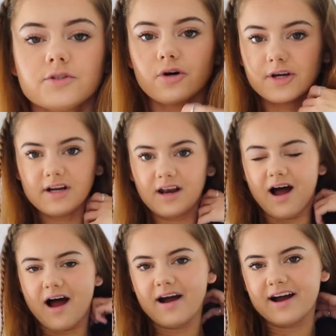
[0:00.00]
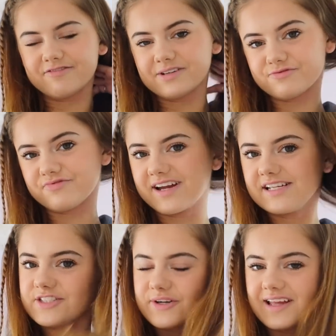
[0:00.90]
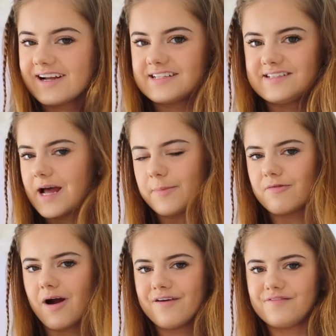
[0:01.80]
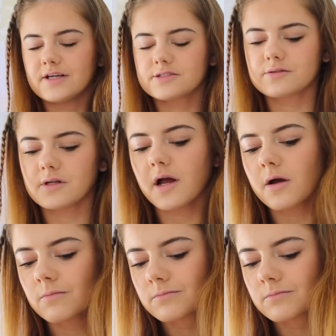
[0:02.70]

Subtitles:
Not gonna lie, I was really doing like a Debbie Ryan face. So I was like,